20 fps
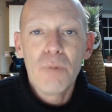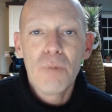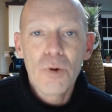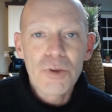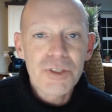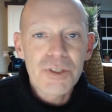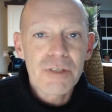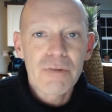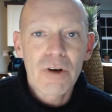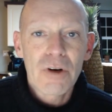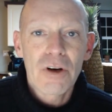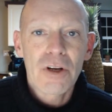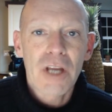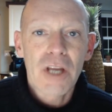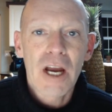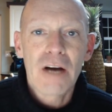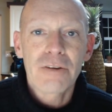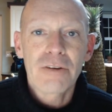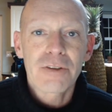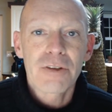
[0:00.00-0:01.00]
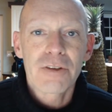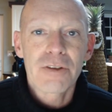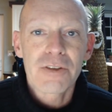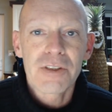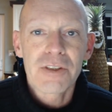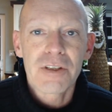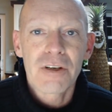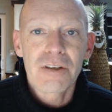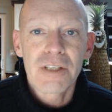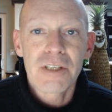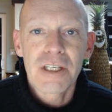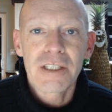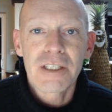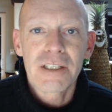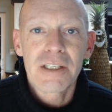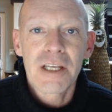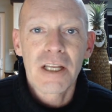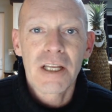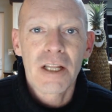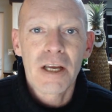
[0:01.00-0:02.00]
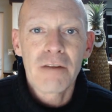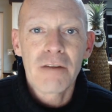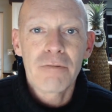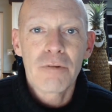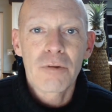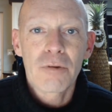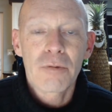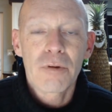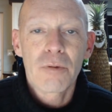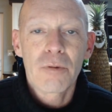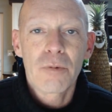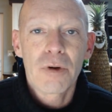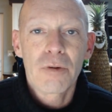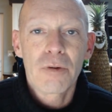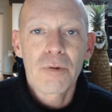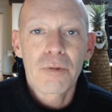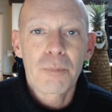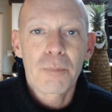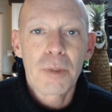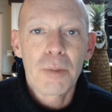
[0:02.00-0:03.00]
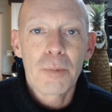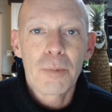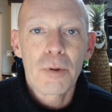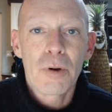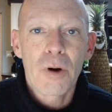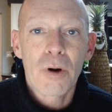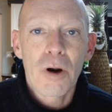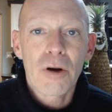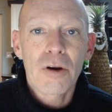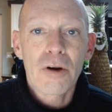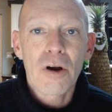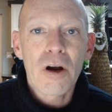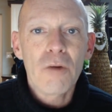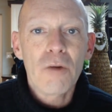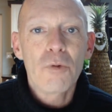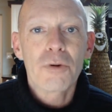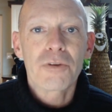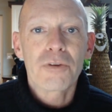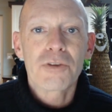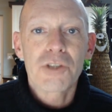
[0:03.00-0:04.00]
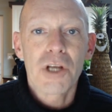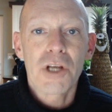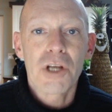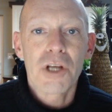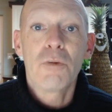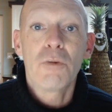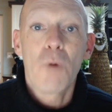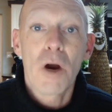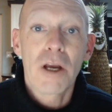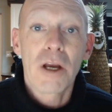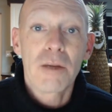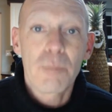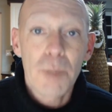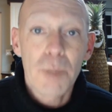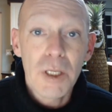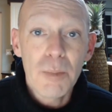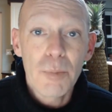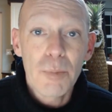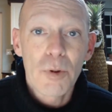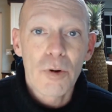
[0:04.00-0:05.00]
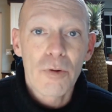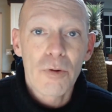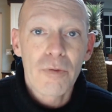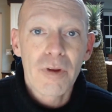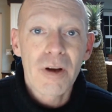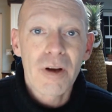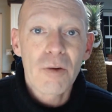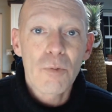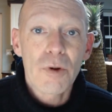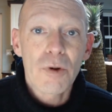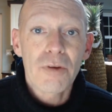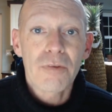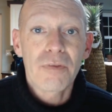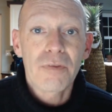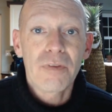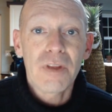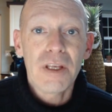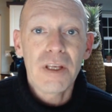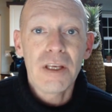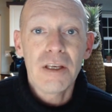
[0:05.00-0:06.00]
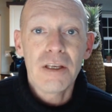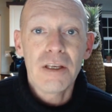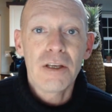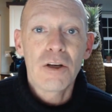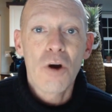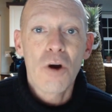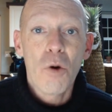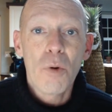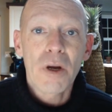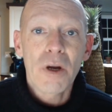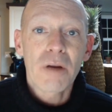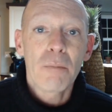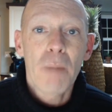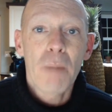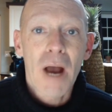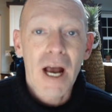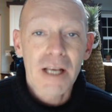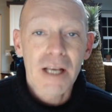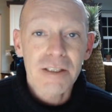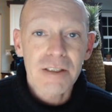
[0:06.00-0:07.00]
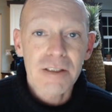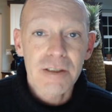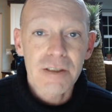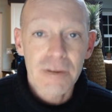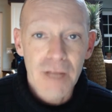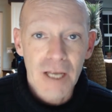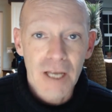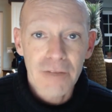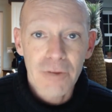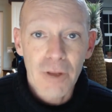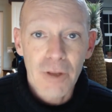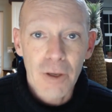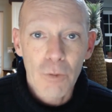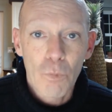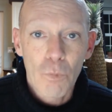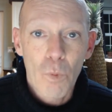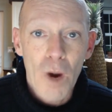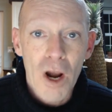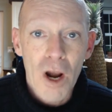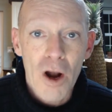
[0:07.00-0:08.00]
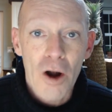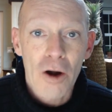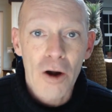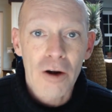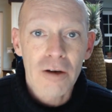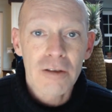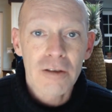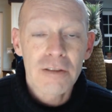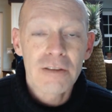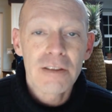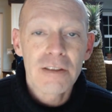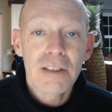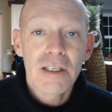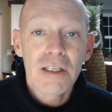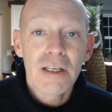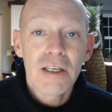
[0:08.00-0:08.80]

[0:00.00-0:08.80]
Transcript: most of our encounters in our day-to-day life with, with, with people are not with genuine people. They're with the egoic masks that they wear,